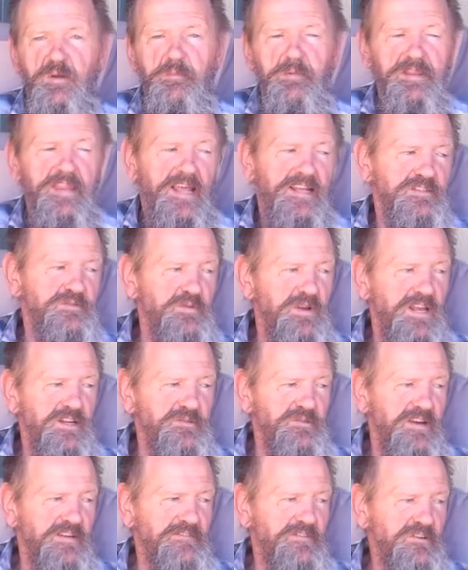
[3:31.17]
But that's what I
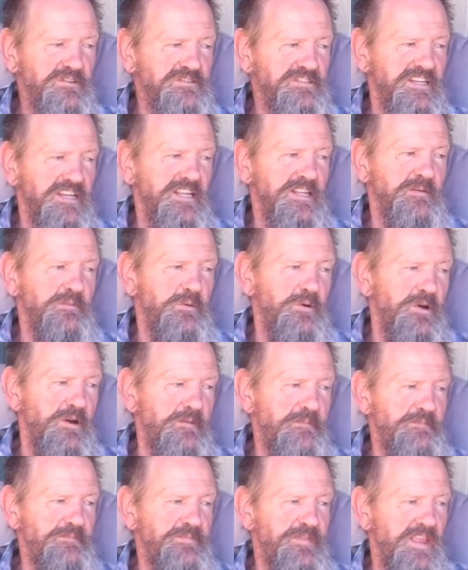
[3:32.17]
drink first thing in the morning.
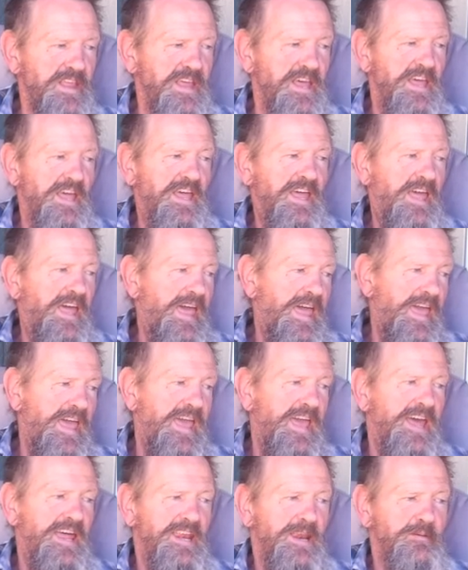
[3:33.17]

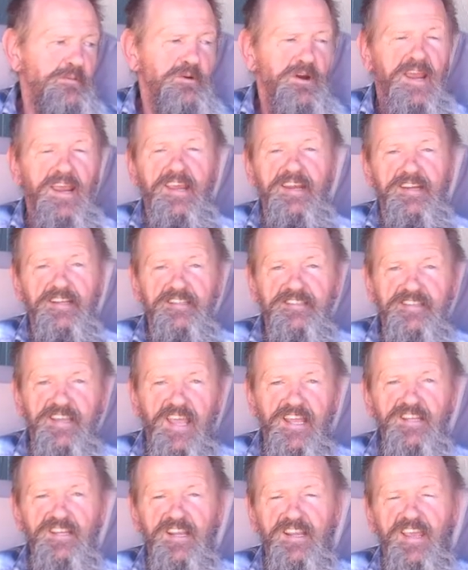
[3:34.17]
And number 8 is,
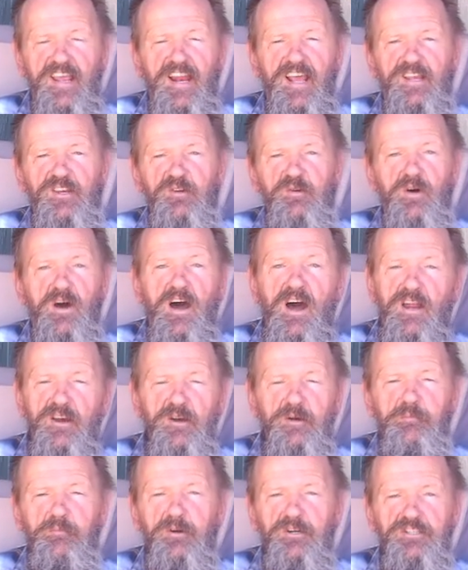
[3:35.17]
can I do
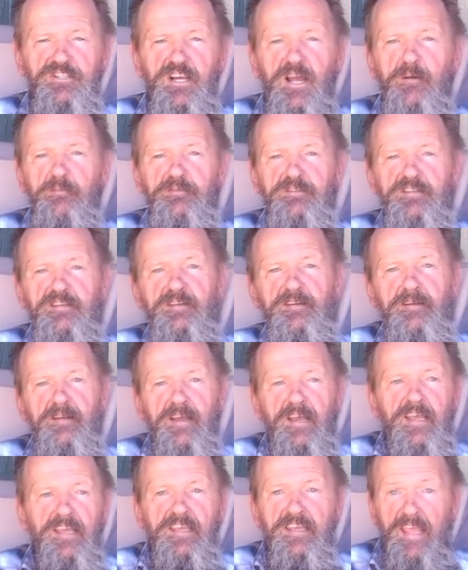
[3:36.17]
100 push-ups?
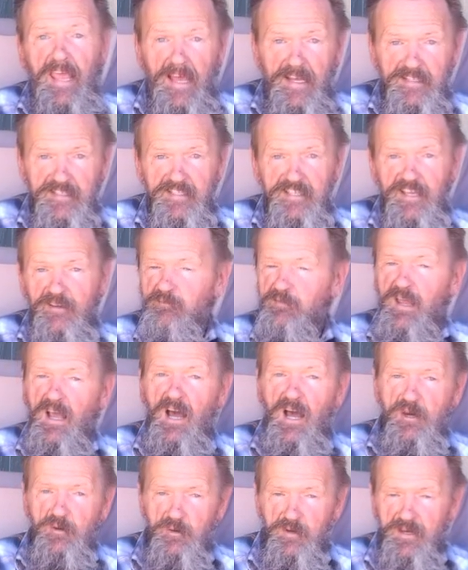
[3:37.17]
Yes, give me
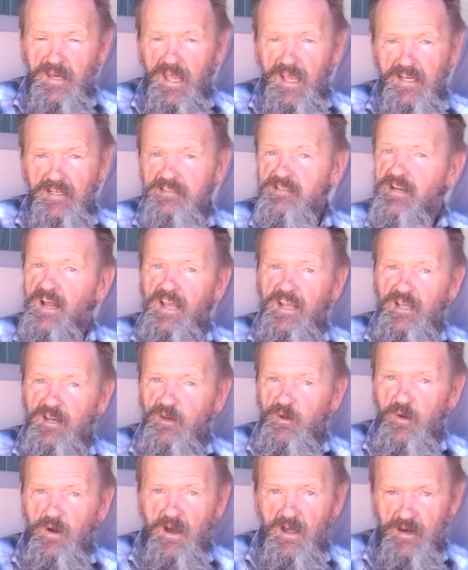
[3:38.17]
100 days and I can
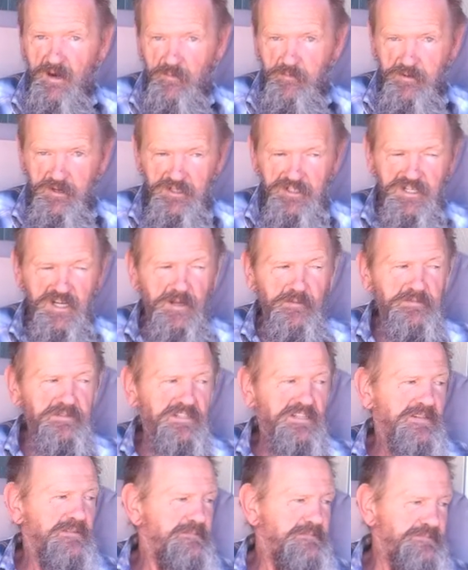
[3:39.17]
do 100
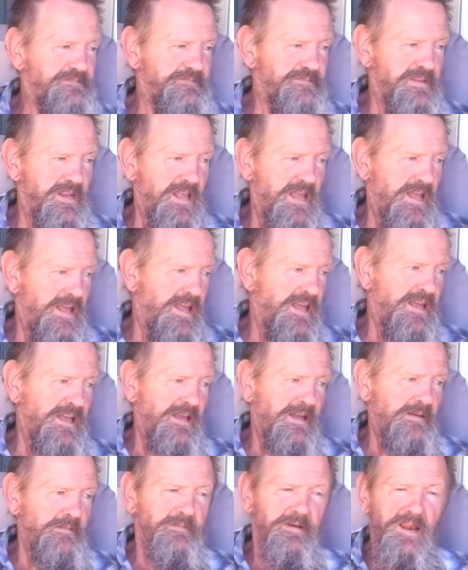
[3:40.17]
push-ups.
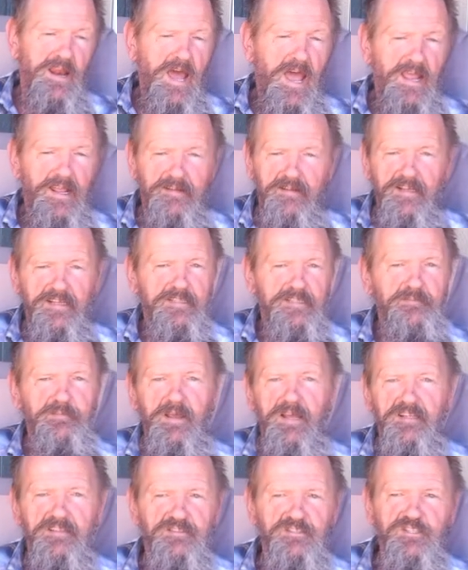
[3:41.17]
But it's
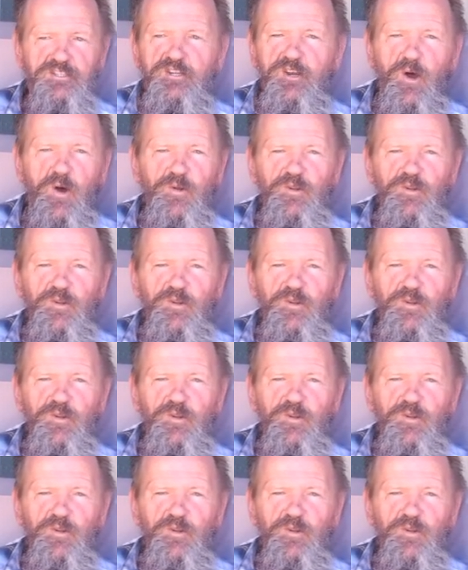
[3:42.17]
been so